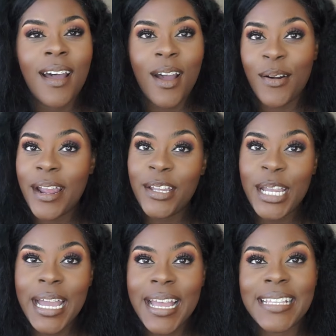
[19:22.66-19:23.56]
All right, you
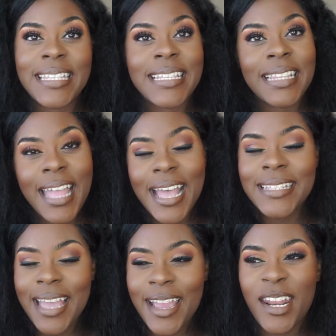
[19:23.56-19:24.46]
guys, this
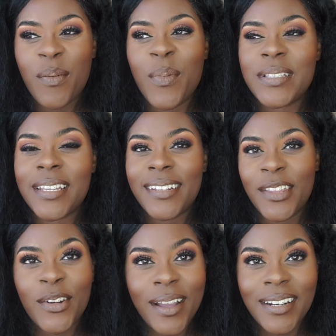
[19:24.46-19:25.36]
last item was
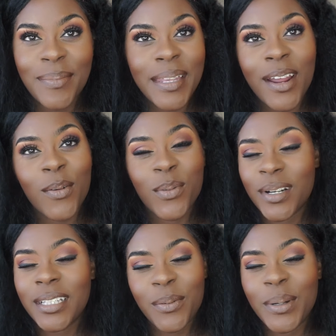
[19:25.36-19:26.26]
another item that I
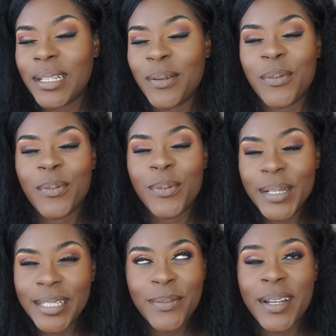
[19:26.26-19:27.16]
really, really,
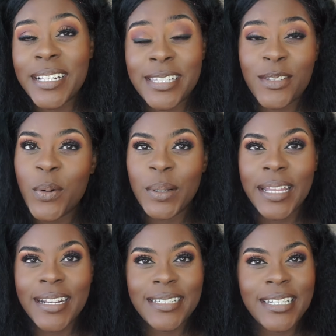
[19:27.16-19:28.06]
really wanted to score
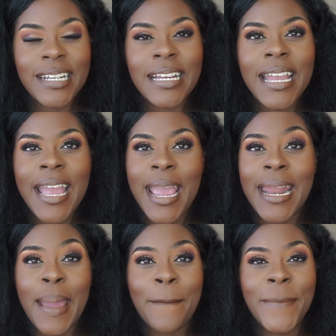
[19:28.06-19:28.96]
last year
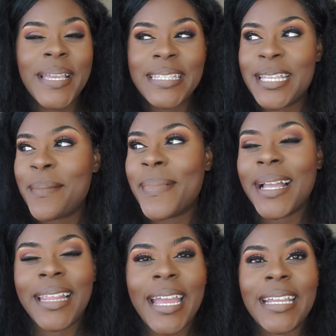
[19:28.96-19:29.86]
and I missed it by
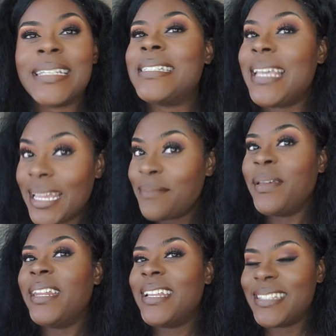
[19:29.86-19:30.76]
like 10
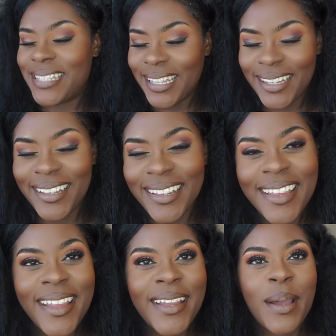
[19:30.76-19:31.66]
minutes.
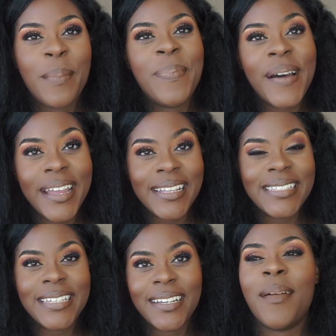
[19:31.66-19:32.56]

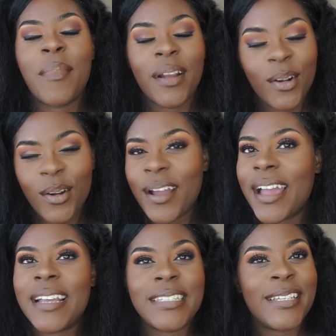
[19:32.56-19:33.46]
But my girl
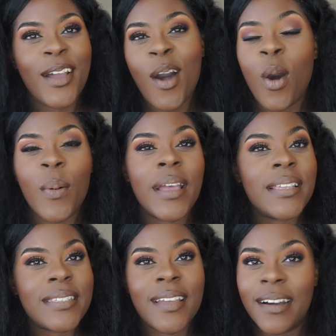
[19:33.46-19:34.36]
Ashley
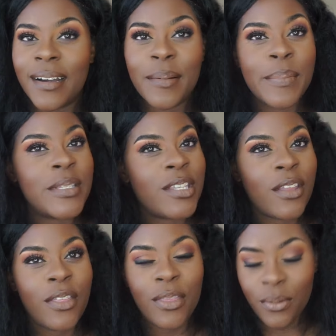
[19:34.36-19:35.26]
always comes
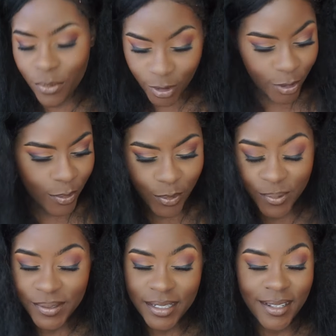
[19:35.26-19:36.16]
through.
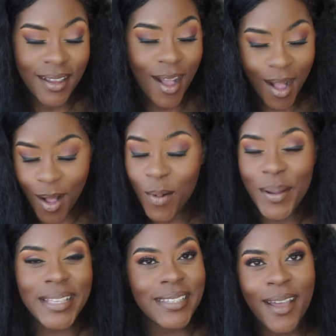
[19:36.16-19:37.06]

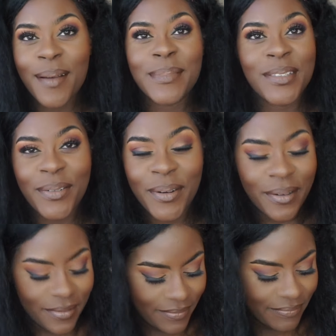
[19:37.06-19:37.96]
Always comes through.